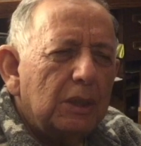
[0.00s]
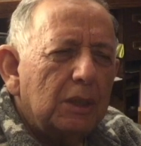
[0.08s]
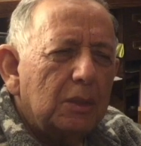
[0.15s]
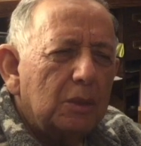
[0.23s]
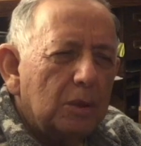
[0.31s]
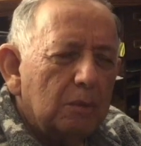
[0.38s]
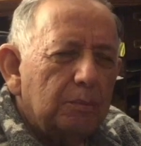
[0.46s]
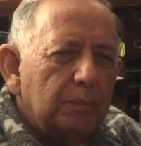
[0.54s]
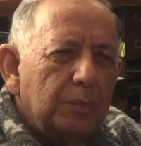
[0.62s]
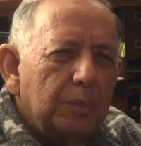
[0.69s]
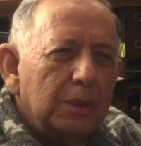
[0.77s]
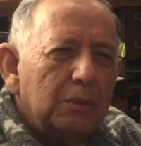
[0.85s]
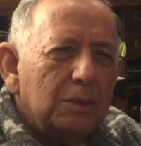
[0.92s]
a group
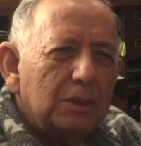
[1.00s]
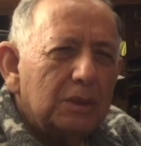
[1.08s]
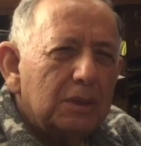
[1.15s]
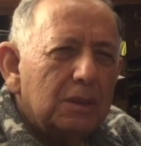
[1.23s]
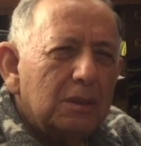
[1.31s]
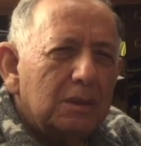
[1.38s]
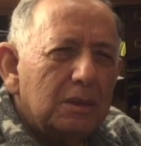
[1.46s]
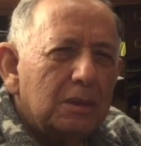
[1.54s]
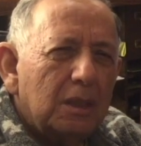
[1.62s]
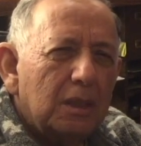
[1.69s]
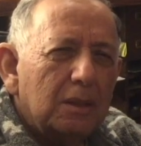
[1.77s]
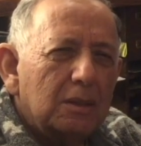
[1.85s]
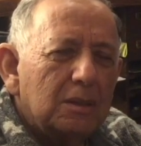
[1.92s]
that was
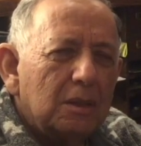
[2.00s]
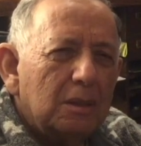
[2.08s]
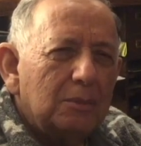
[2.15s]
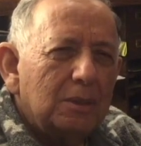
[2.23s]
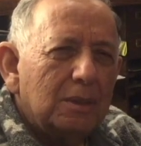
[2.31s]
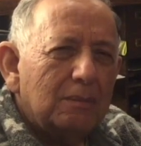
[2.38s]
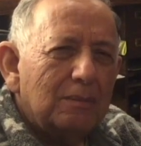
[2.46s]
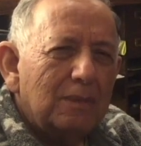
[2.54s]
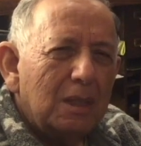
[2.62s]
studying the subject